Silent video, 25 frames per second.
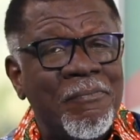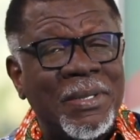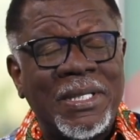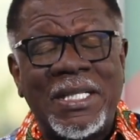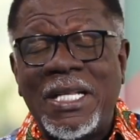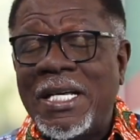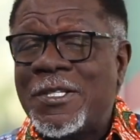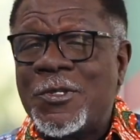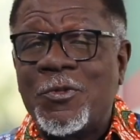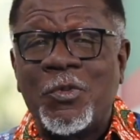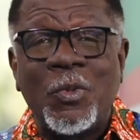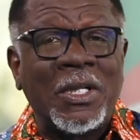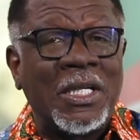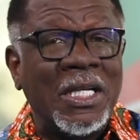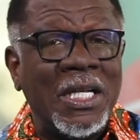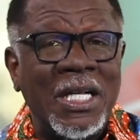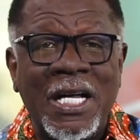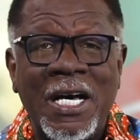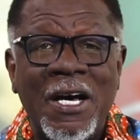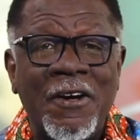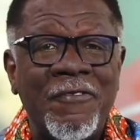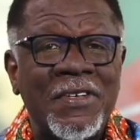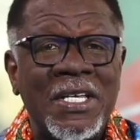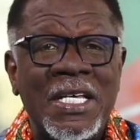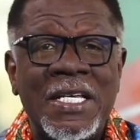But that's what
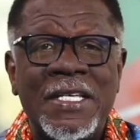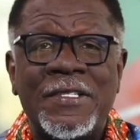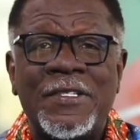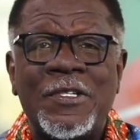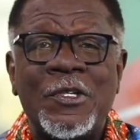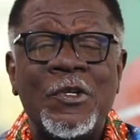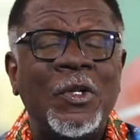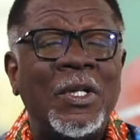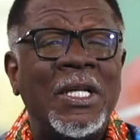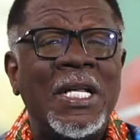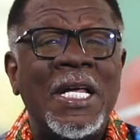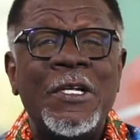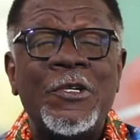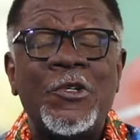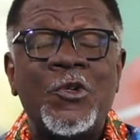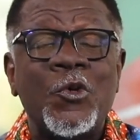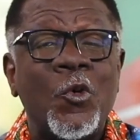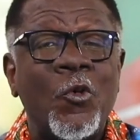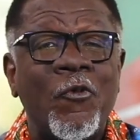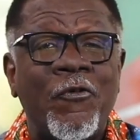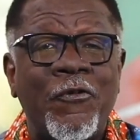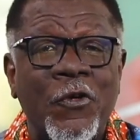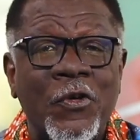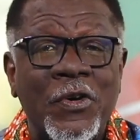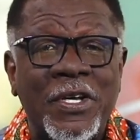love is. You learn
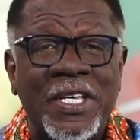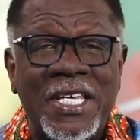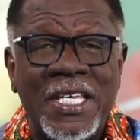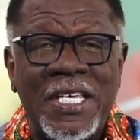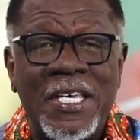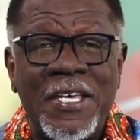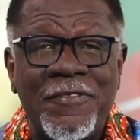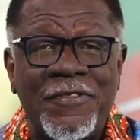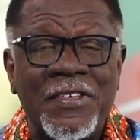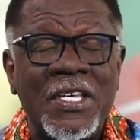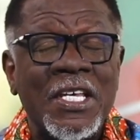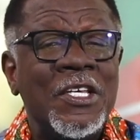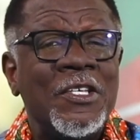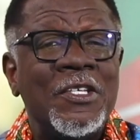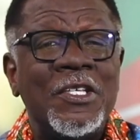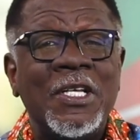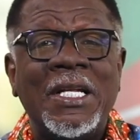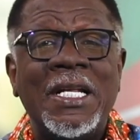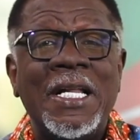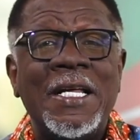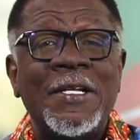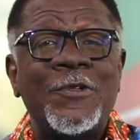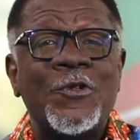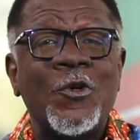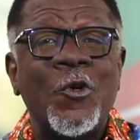to forgive, you
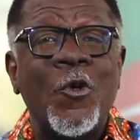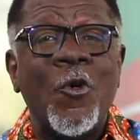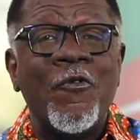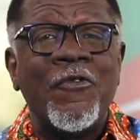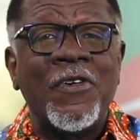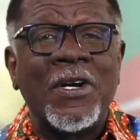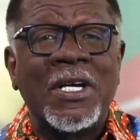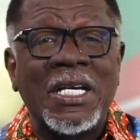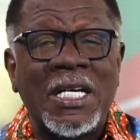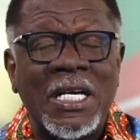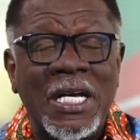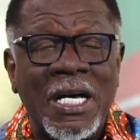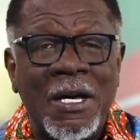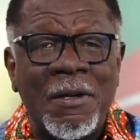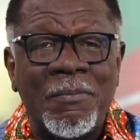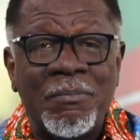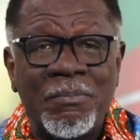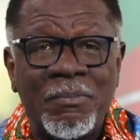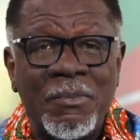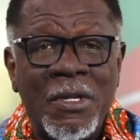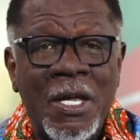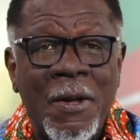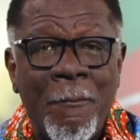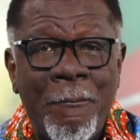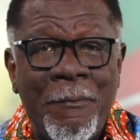learn to
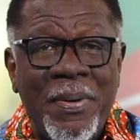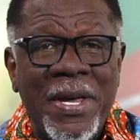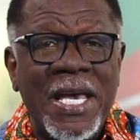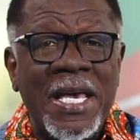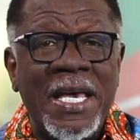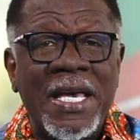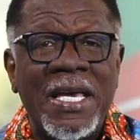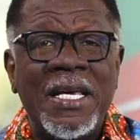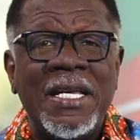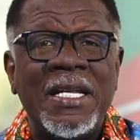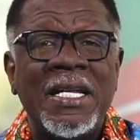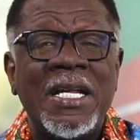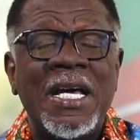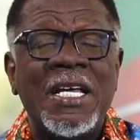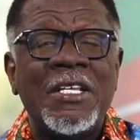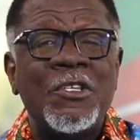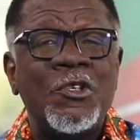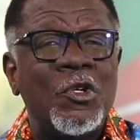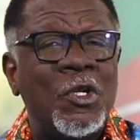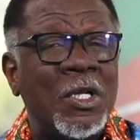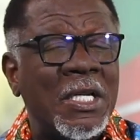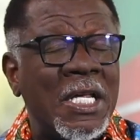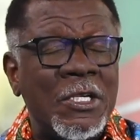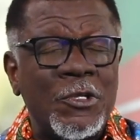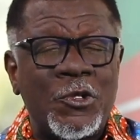overcome pain and
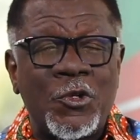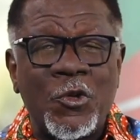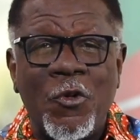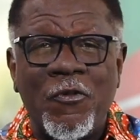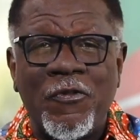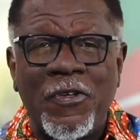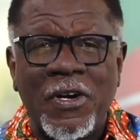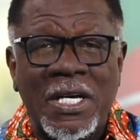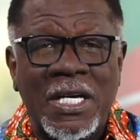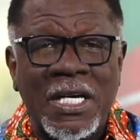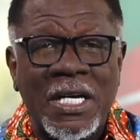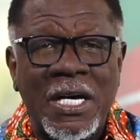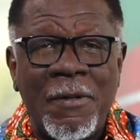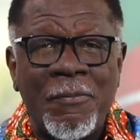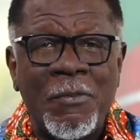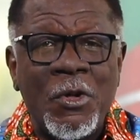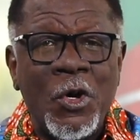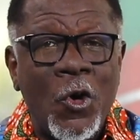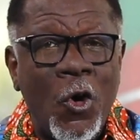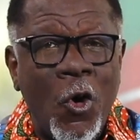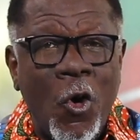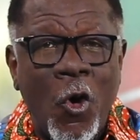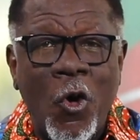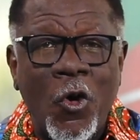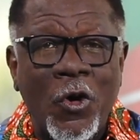you learn to overcome
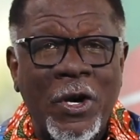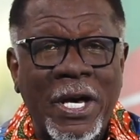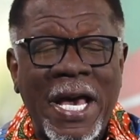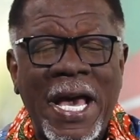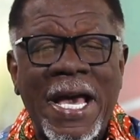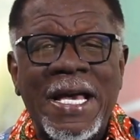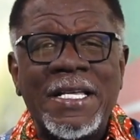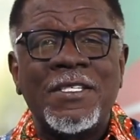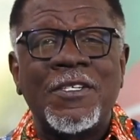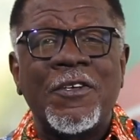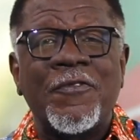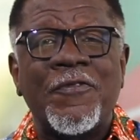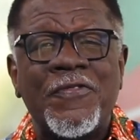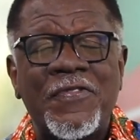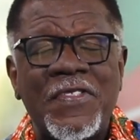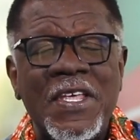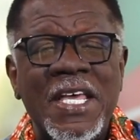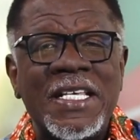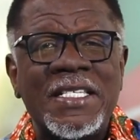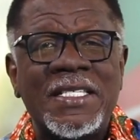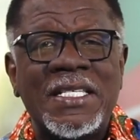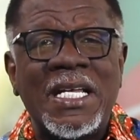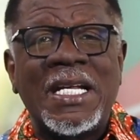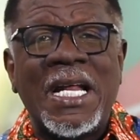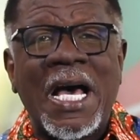all kinds of
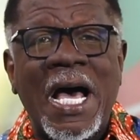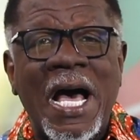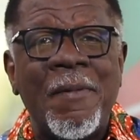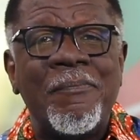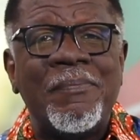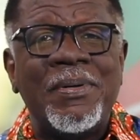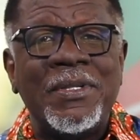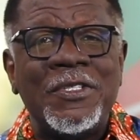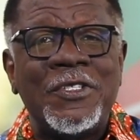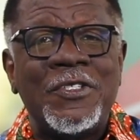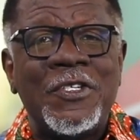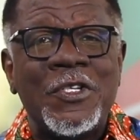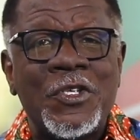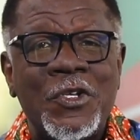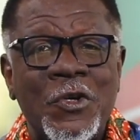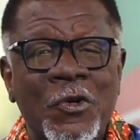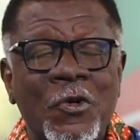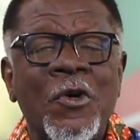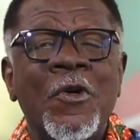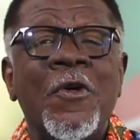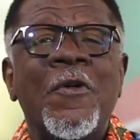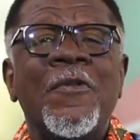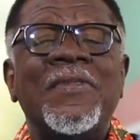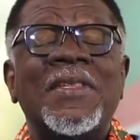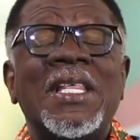things that happen to
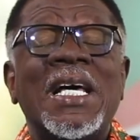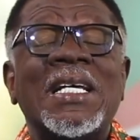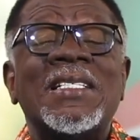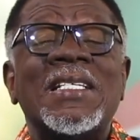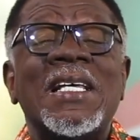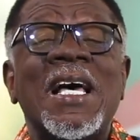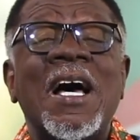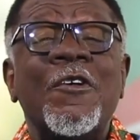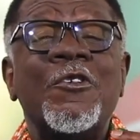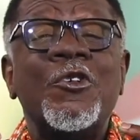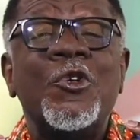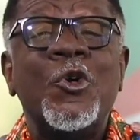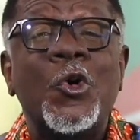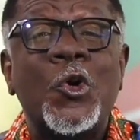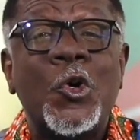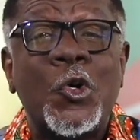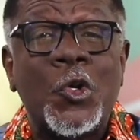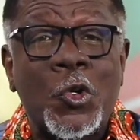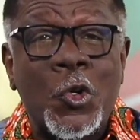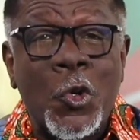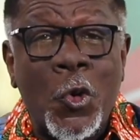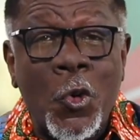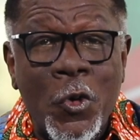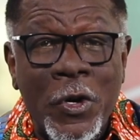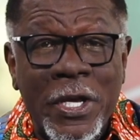you. That's how you
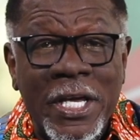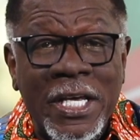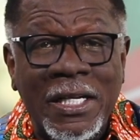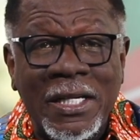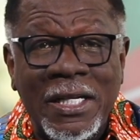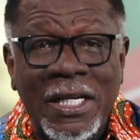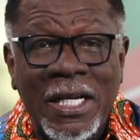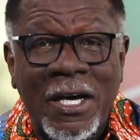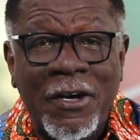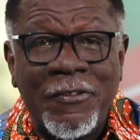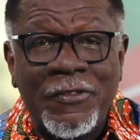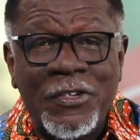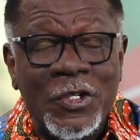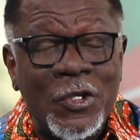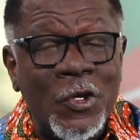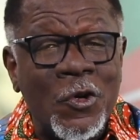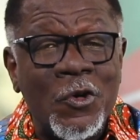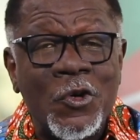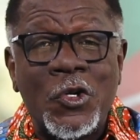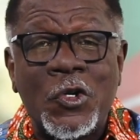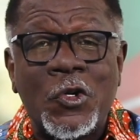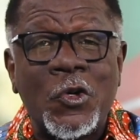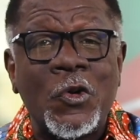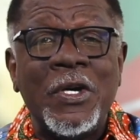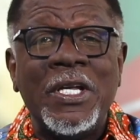grow in love. You
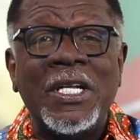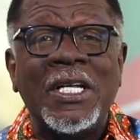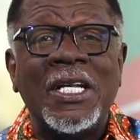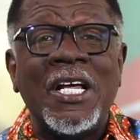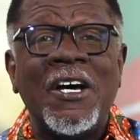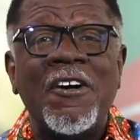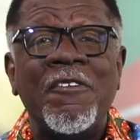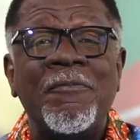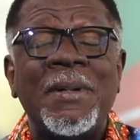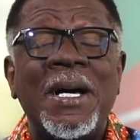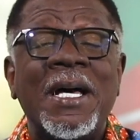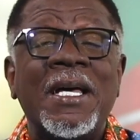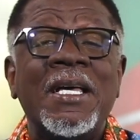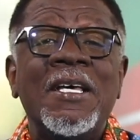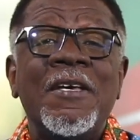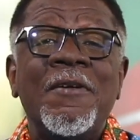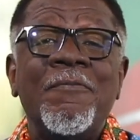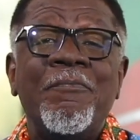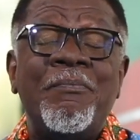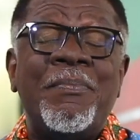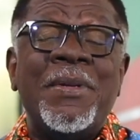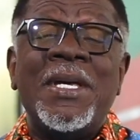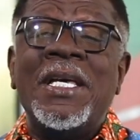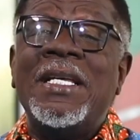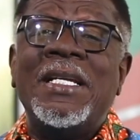don't grow in love by
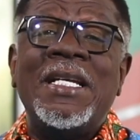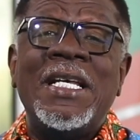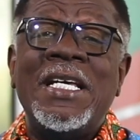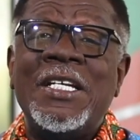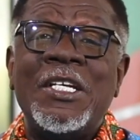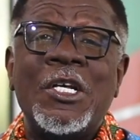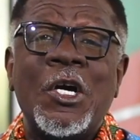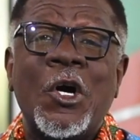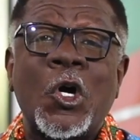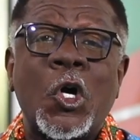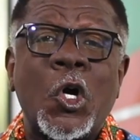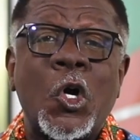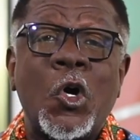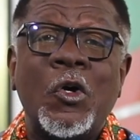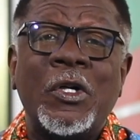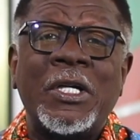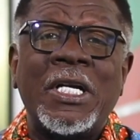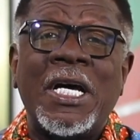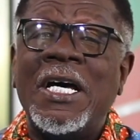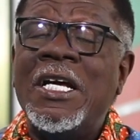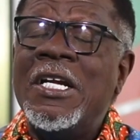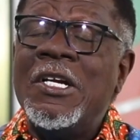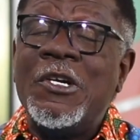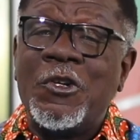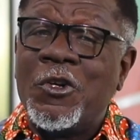being in your
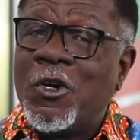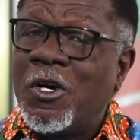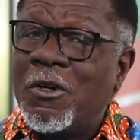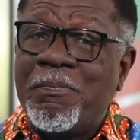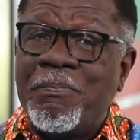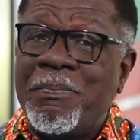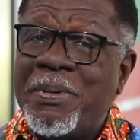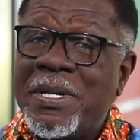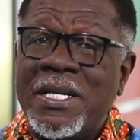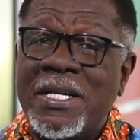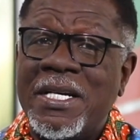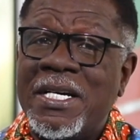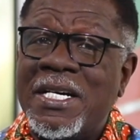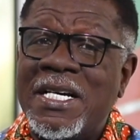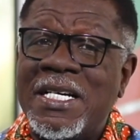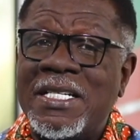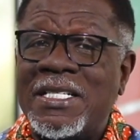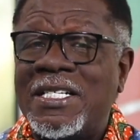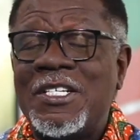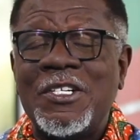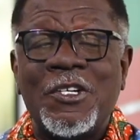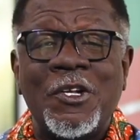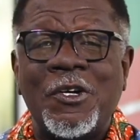corner, not being hurt,